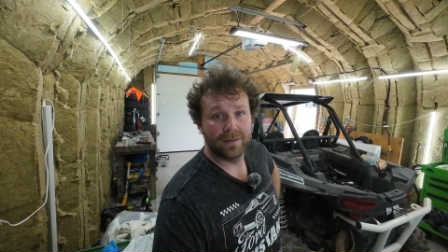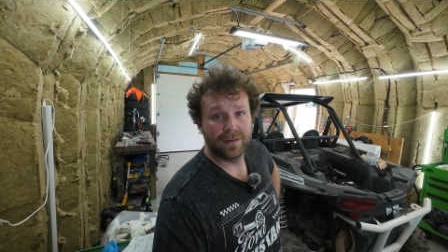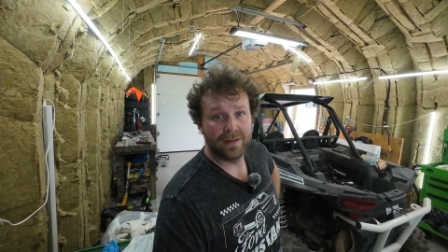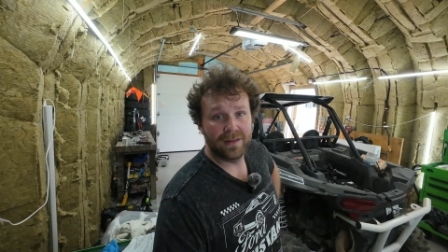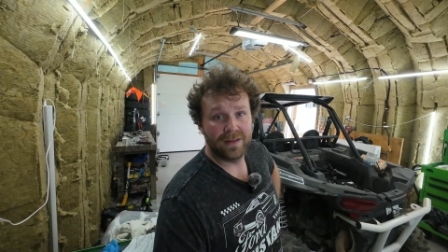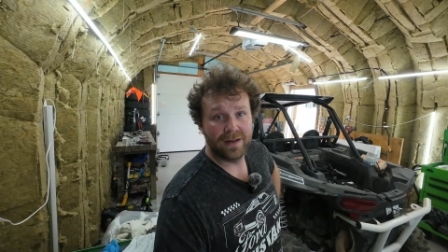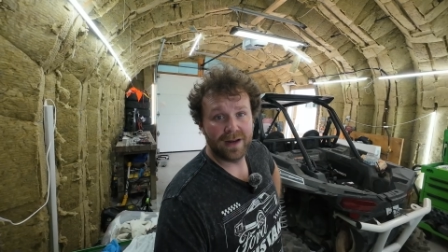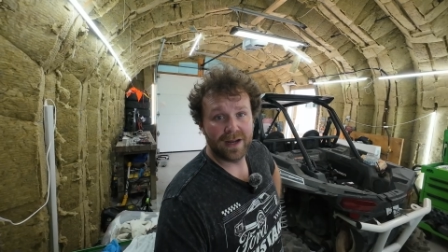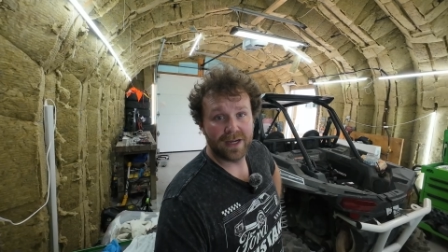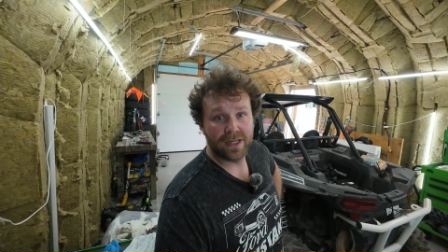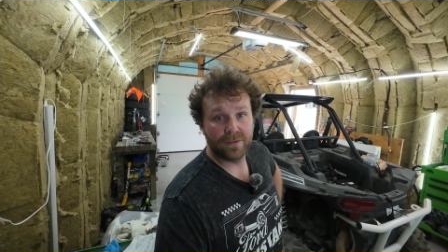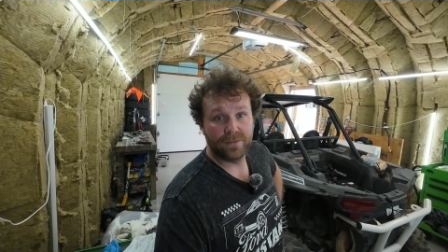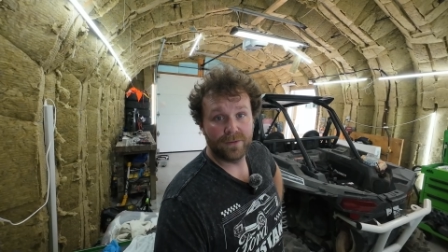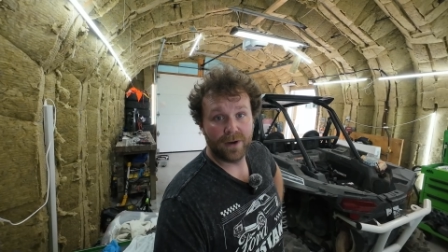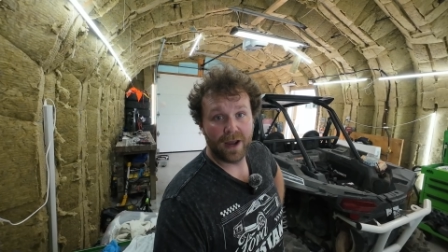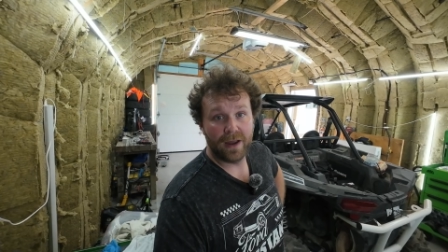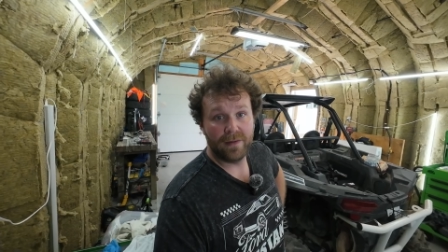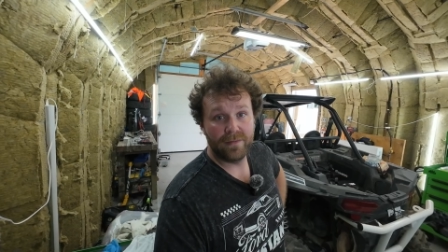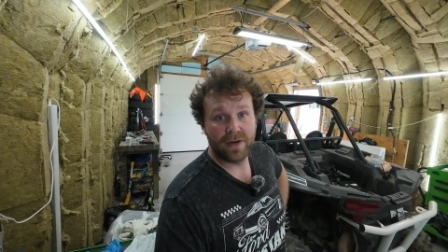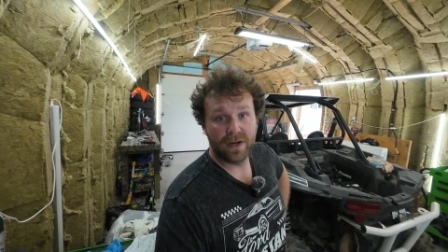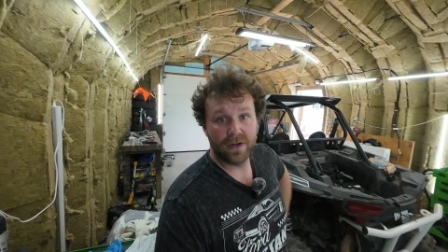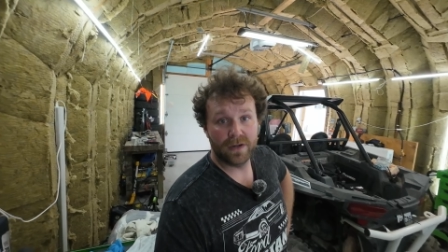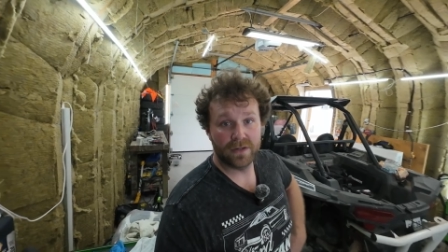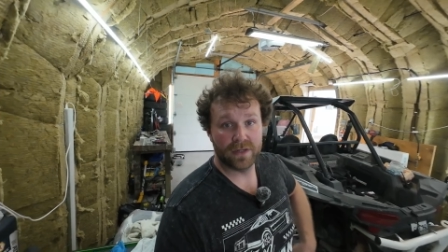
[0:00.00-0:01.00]
in the next
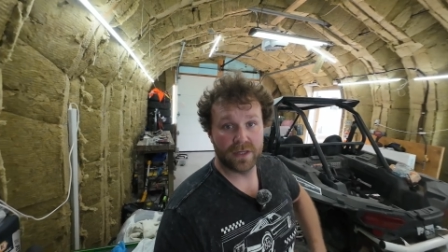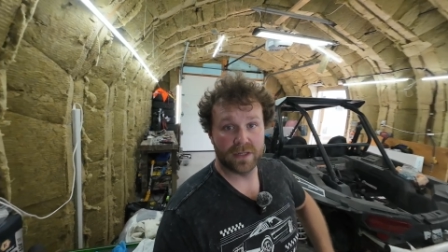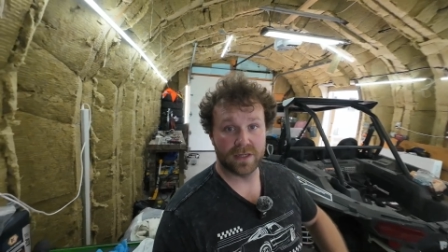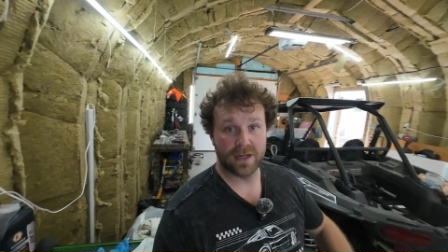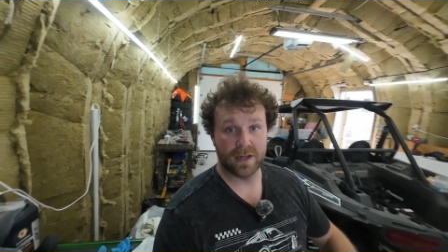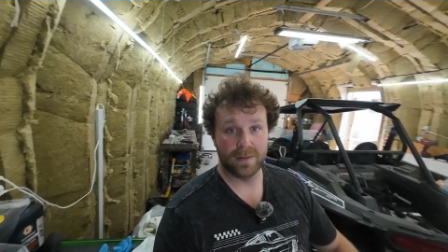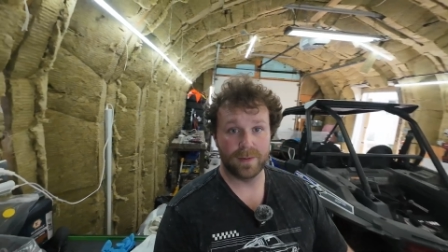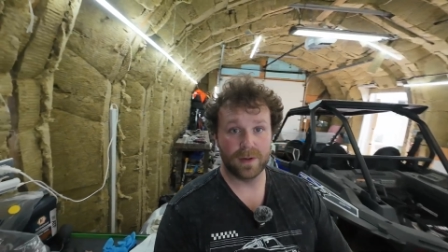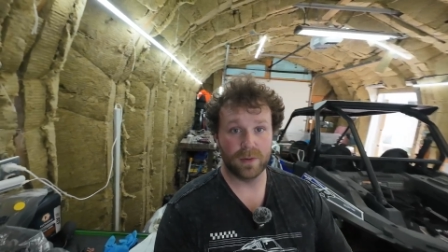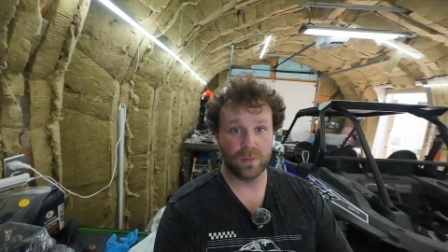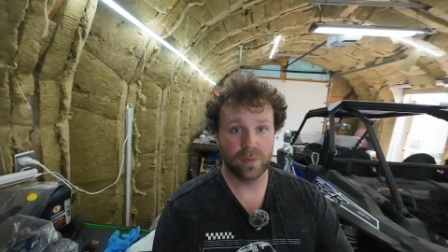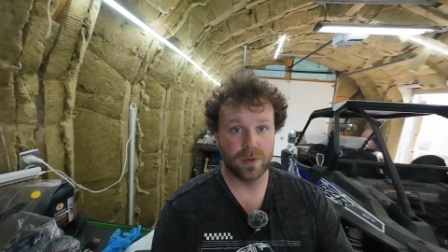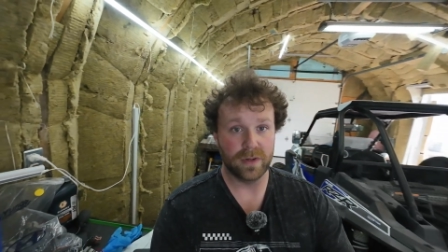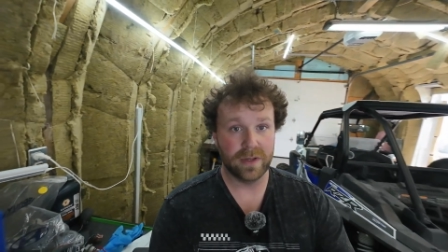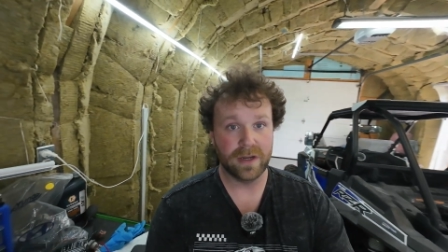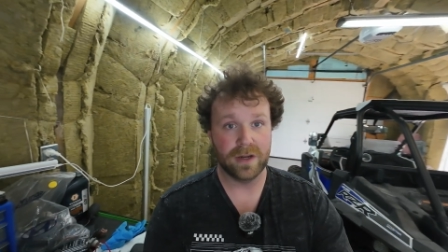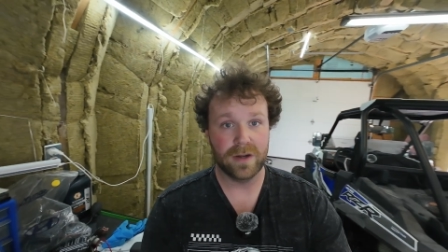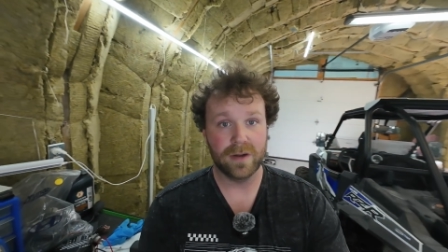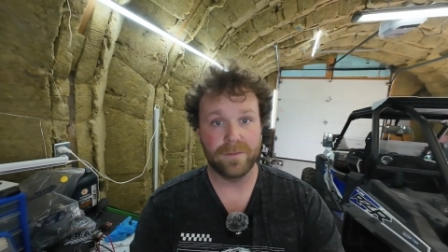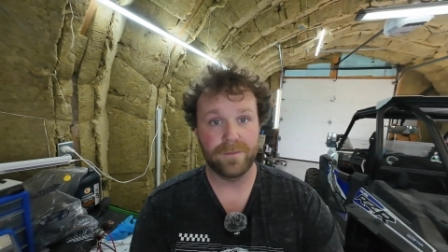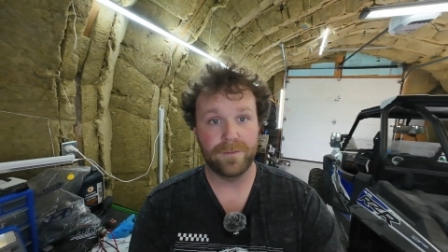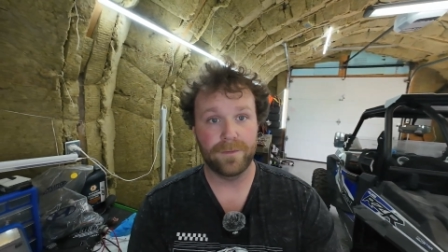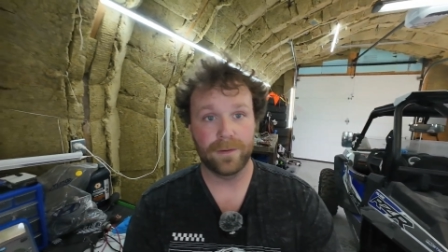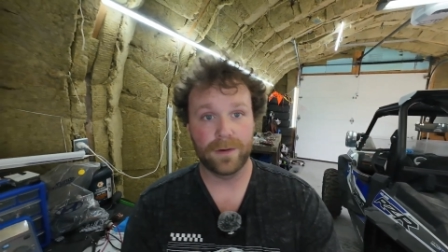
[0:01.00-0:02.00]
five years, it's going to be really
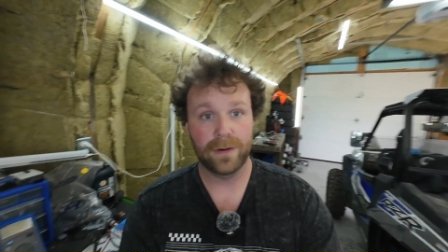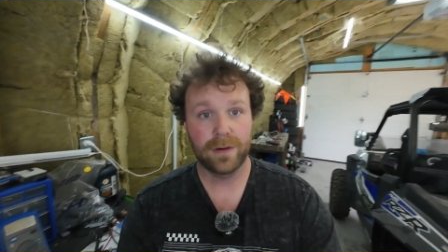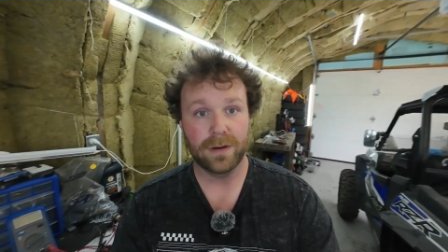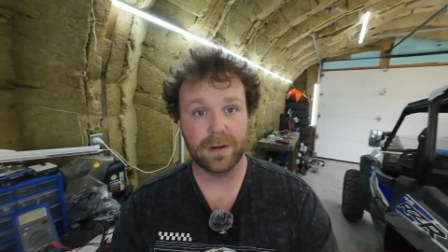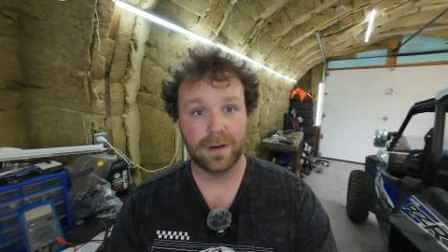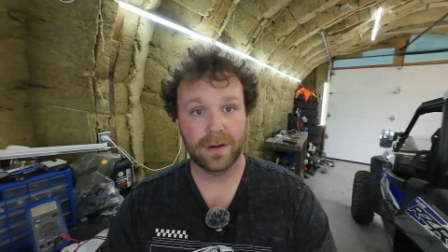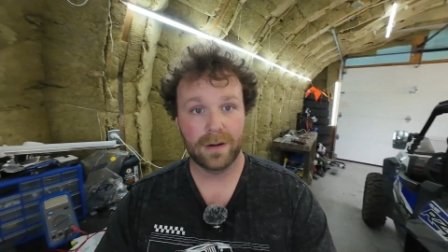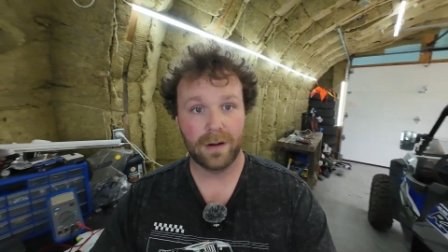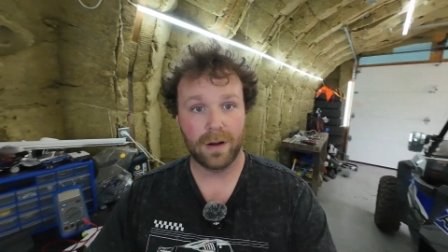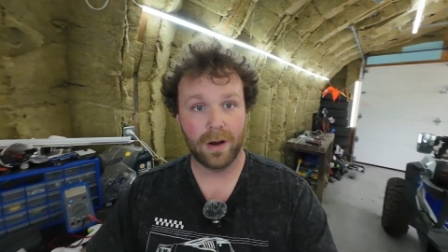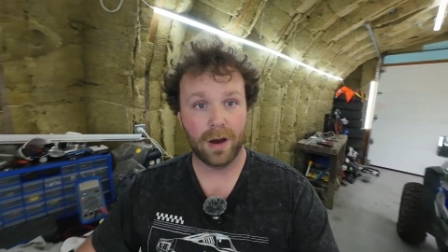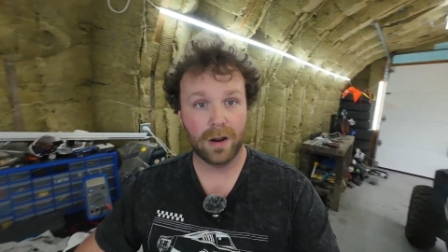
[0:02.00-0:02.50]
good for